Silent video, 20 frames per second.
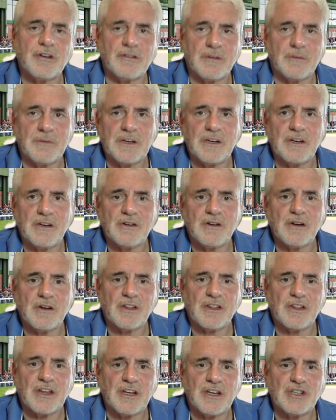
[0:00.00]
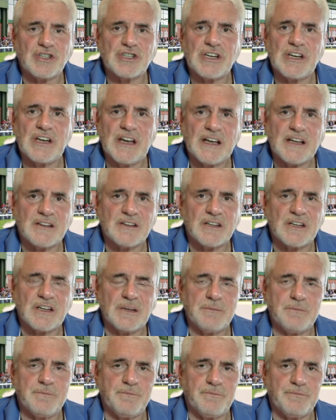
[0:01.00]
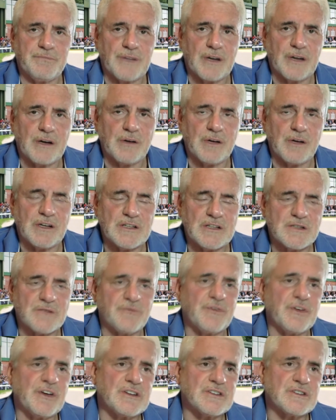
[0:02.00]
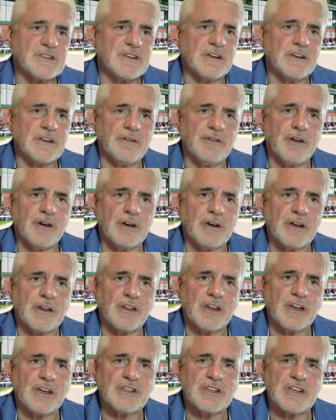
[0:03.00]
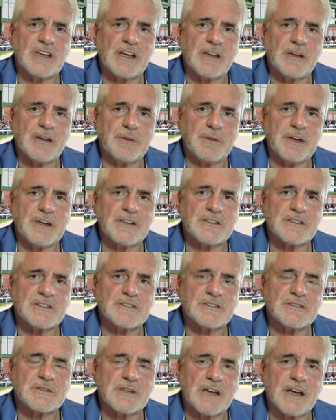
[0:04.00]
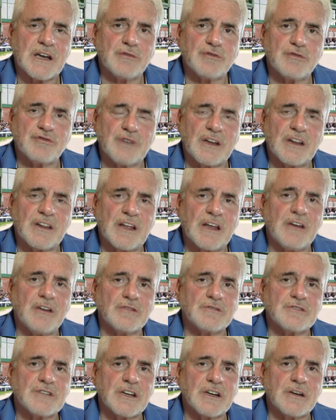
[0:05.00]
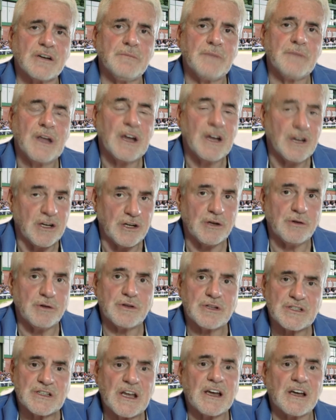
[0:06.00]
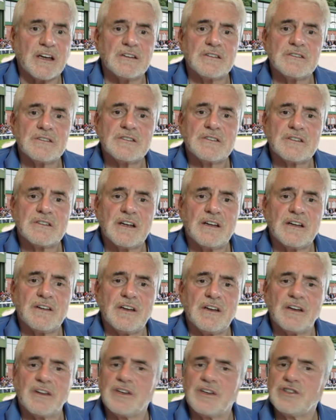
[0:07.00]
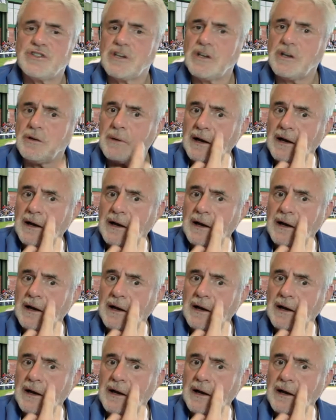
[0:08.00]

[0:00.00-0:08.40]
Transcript: I mean, I think she had I did some figures earlier on. I think she had the biggest kennel strength at Nottingham. You were the second, and then I think Jill Llewellyn